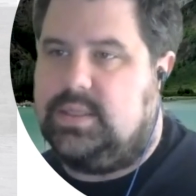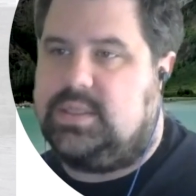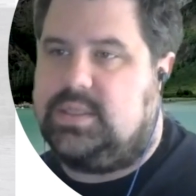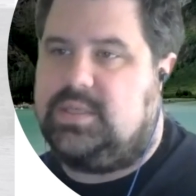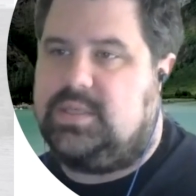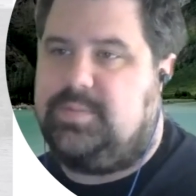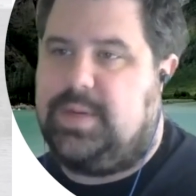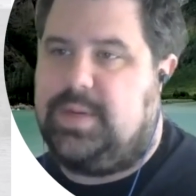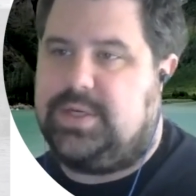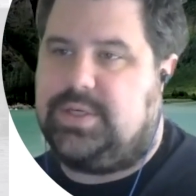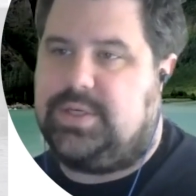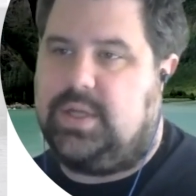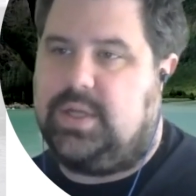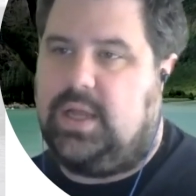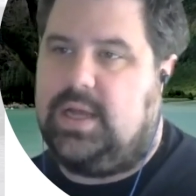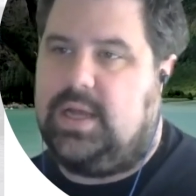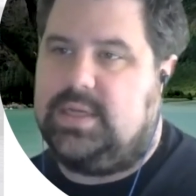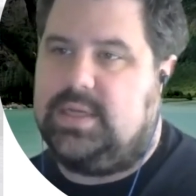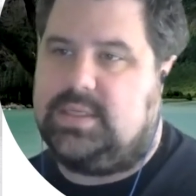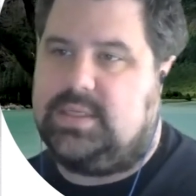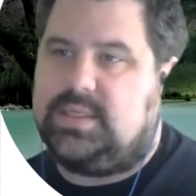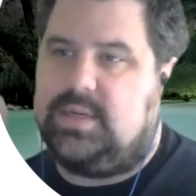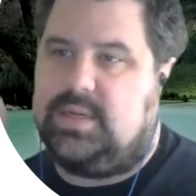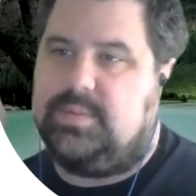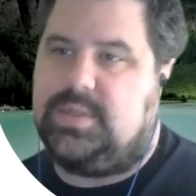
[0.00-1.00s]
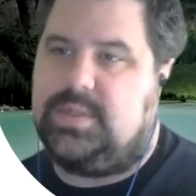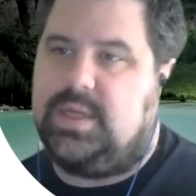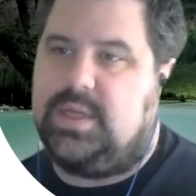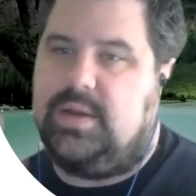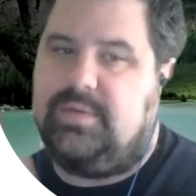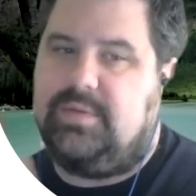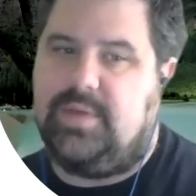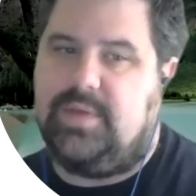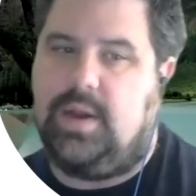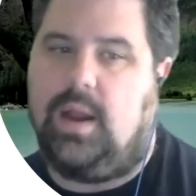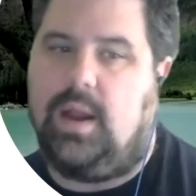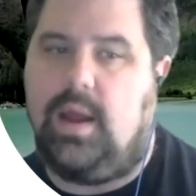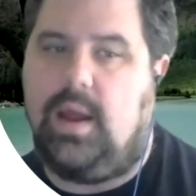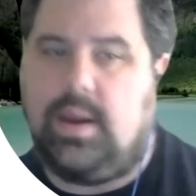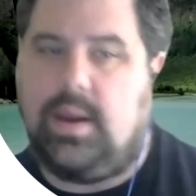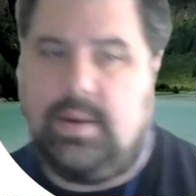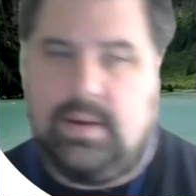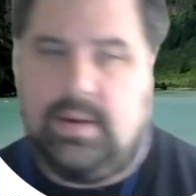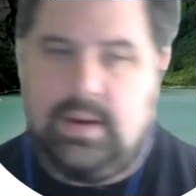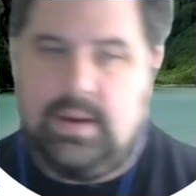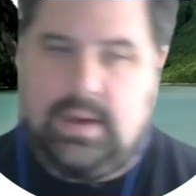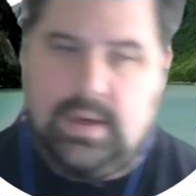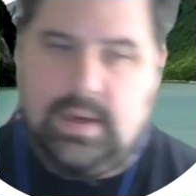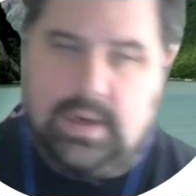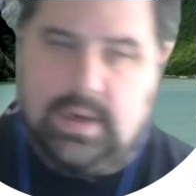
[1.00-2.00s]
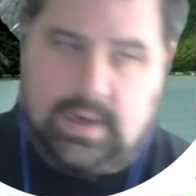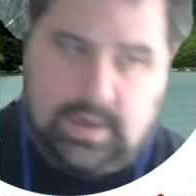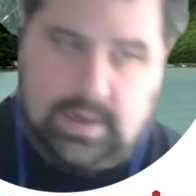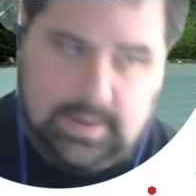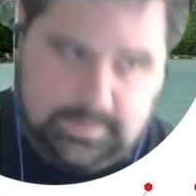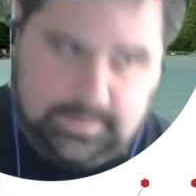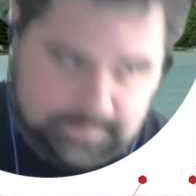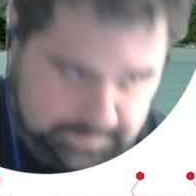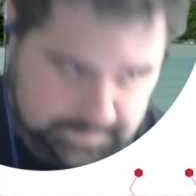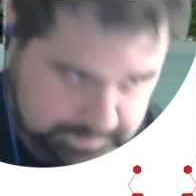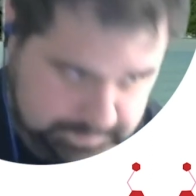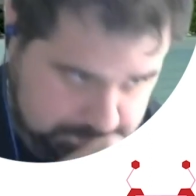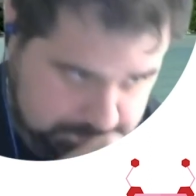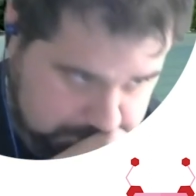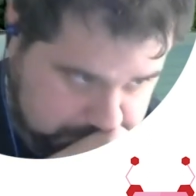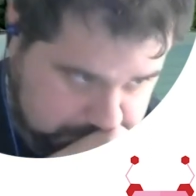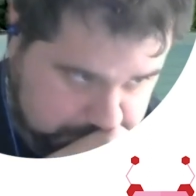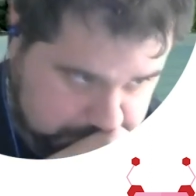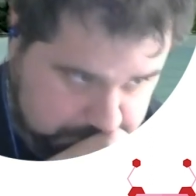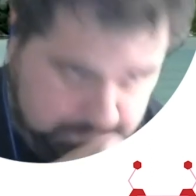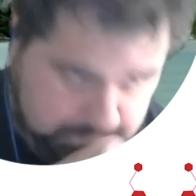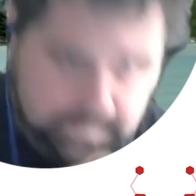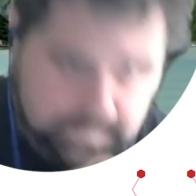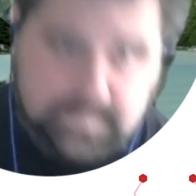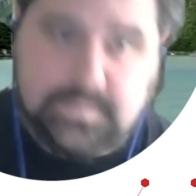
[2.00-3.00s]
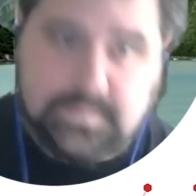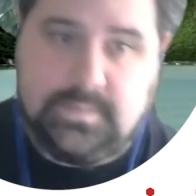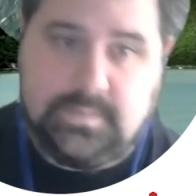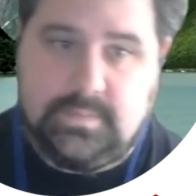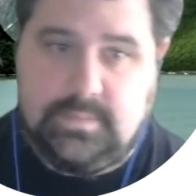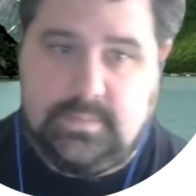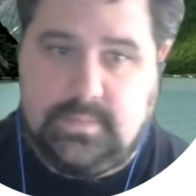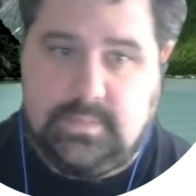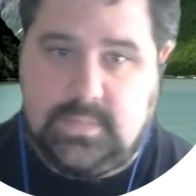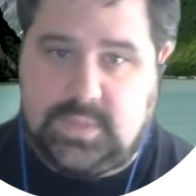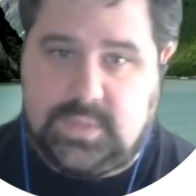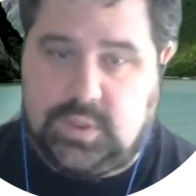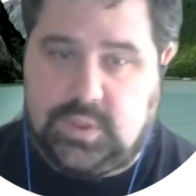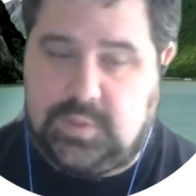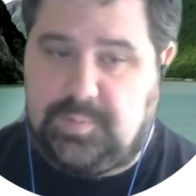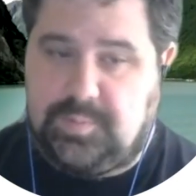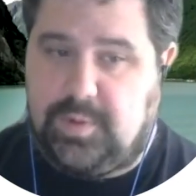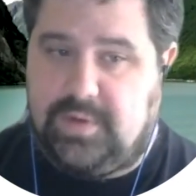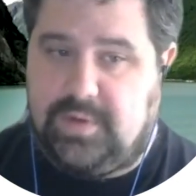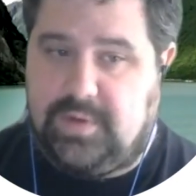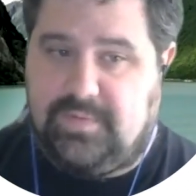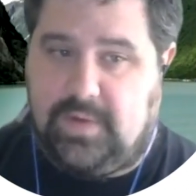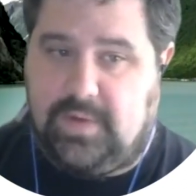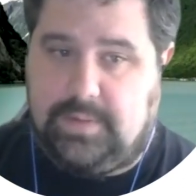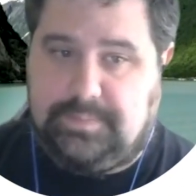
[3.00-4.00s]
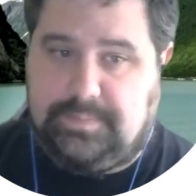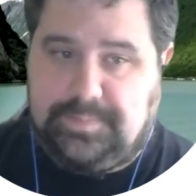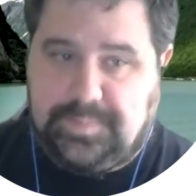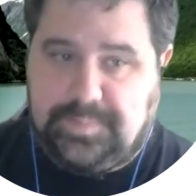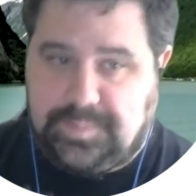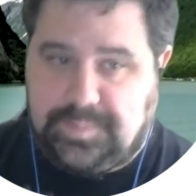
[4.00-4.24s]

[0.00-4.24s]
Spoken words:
specialized subset of inline. So it's pretty fun.